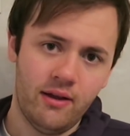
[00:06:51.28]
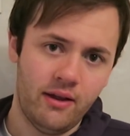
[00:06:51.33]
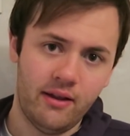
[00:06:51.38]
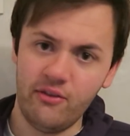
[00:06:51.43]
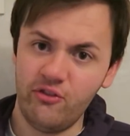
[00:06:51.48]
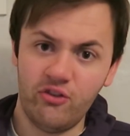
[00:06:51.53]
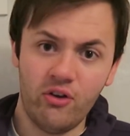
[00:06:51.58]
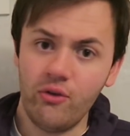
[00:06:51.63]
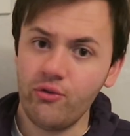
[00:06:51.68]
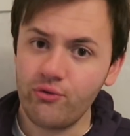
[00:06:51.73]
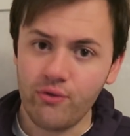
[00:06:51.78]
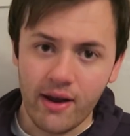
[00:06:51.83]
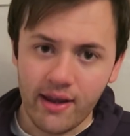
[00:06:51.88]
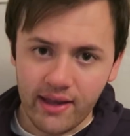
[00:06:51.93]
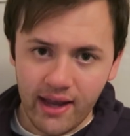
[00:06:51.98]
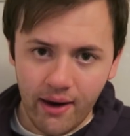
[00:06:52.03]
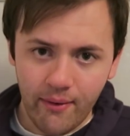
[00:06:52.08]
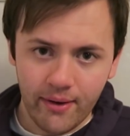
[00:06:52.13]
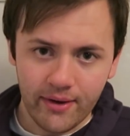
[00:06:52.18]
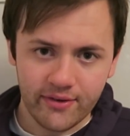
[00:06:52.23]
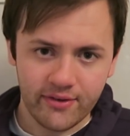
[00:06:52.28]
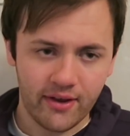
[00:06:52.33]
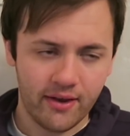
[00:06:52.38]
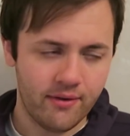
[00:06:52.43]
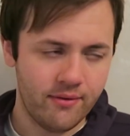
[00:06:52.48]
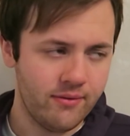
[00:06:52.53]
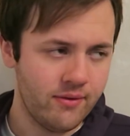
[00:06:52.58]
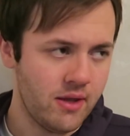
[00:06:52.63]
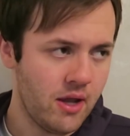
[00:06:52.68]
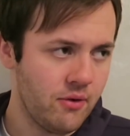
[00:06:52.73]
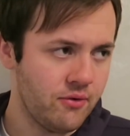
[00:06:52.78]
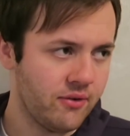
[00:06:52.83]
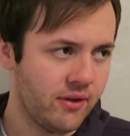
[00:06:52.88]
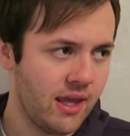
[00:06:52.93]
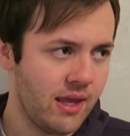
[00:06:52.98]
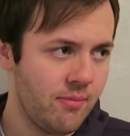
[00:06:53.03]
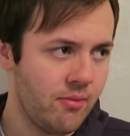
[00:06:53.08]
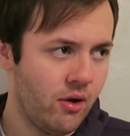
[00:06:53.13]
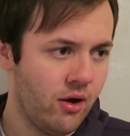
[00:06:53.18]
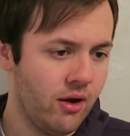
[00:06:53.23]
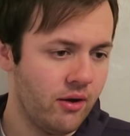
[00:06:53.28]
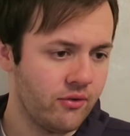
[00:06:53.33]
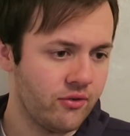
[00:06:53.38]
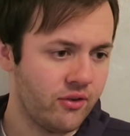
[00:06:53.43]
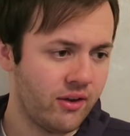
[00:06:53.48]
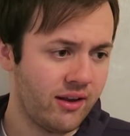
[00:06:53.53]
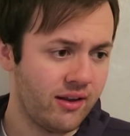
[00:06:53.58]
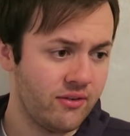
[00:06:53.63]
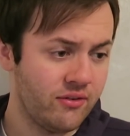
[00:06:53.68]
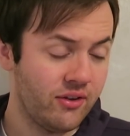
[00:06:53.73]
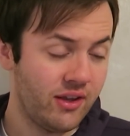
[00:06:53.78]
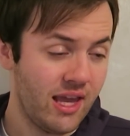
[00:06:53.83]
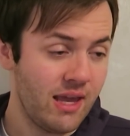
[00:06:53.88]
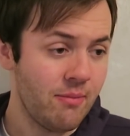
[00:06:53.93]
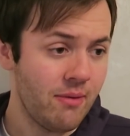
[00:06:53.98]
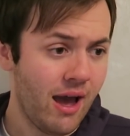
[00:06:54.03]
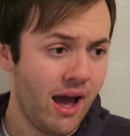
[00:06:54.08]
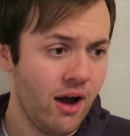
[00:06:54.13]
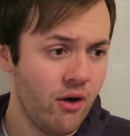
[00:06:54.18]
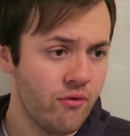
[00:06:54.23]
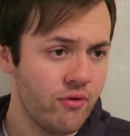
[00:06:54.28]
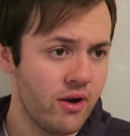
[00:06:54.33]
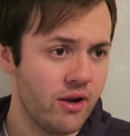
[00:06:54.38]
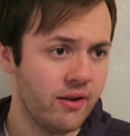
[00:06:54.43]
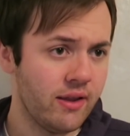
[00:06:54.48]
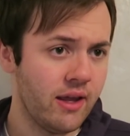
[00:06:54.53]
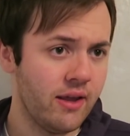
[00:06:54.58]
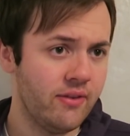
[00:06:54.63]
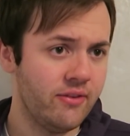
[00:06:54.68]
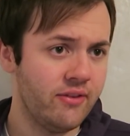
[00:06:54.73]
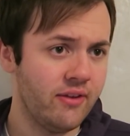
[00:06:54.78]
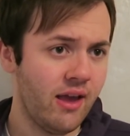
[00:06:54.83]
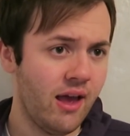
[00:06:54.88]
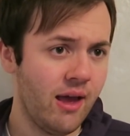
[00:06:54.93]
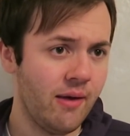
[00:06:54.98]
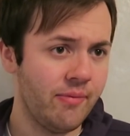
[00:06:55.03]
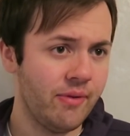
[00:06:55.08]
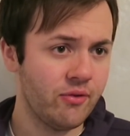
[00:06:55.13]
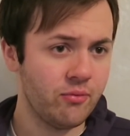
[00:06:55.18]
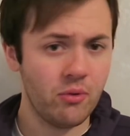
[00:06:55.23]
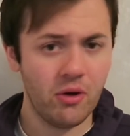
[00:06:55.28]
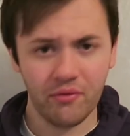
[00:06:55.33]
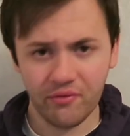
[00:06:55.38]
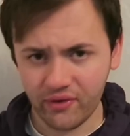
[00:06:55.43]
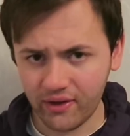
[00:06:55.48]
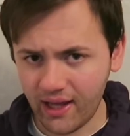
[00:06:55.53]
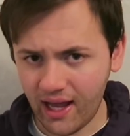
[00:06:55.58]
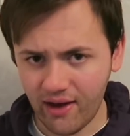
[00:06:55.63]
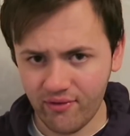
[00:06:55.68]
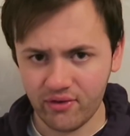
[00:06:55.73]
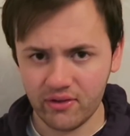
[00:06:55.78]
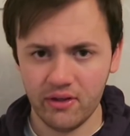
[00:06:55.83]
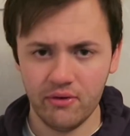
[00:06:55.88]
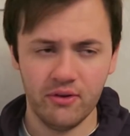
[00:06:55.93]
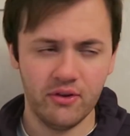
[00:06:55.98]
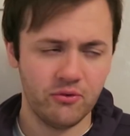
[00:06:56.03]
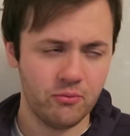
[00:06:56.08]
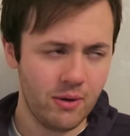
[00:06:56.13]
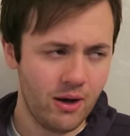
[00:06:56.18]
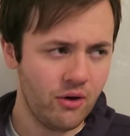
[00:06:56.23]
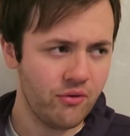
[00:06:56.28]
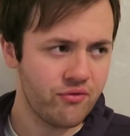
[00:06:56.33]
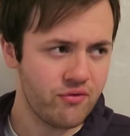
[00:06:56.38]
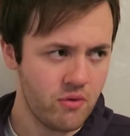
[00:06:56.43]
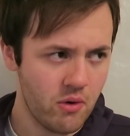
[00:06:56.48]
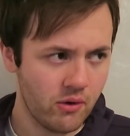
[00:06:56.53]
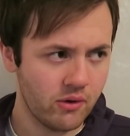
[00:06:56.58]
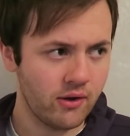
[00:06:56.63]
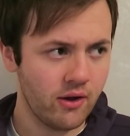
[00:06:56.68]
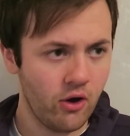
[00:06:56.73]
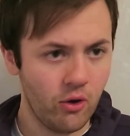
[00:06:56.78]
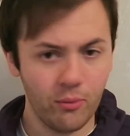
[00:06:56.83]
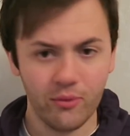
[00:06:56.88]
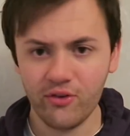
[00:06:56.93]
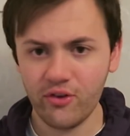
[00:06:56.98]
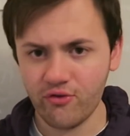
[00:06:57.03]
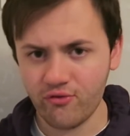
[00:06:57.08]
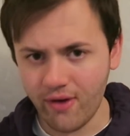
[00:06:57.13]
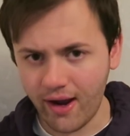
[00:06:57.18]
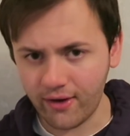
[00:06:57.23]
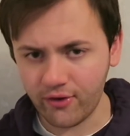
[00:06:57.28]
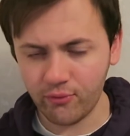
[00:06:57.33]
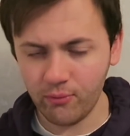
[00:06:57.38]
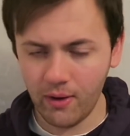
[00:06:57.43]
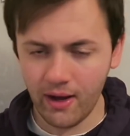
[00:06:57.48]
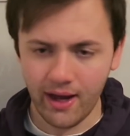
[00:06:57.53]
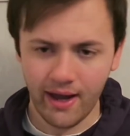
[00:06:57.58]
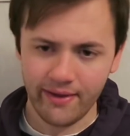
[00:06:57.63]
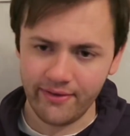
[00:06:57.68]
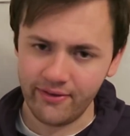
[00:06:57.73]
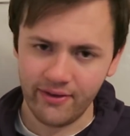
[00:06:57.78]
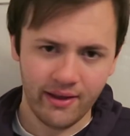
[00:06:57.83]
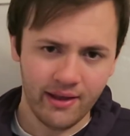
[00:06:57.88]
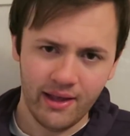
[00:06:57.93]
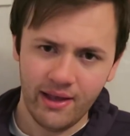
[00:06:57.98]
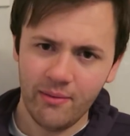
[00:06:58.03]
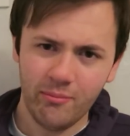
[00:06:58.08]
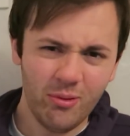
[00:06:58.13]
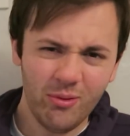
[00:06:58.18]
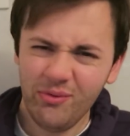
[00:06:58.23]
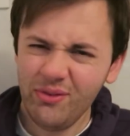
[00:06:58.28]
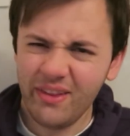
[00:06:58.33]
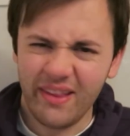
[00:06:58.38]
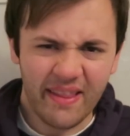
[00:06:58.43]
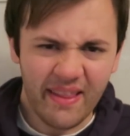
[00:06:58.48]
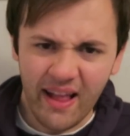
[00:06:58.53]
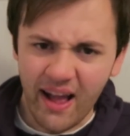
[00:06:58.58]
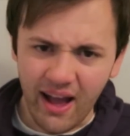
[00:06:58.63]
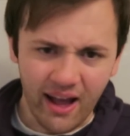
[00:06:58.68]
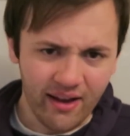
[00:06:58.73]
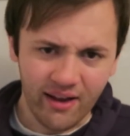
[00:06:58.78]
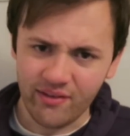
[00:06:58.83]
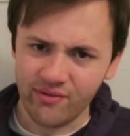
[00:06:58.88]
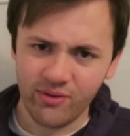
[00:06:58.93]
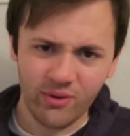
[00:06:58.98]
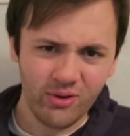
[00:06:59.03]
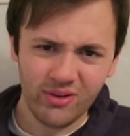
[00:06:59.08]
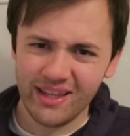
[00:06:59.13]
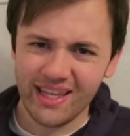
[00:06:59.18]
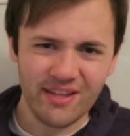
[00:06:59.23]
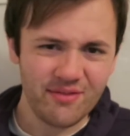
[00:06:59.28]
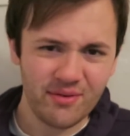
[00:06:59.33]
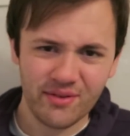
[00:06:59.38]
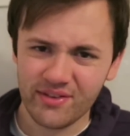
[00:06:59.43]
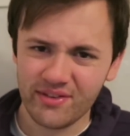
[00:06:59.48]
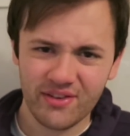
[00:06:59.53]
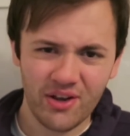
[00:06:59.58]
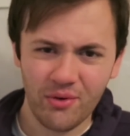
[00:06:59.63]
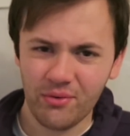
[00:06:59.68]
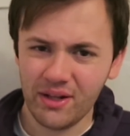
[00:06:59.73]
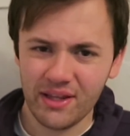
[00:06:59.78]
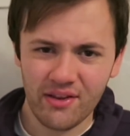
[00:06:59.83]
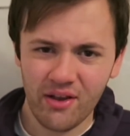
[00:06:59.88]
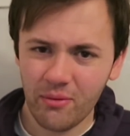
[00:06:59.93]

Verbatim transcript: and he shows great character. You know, to keep it up, to keep it out really. And um, there's one for Calvert Lewin as well, through on goal, which he drags wide. But other than that, I thought Leeds were totally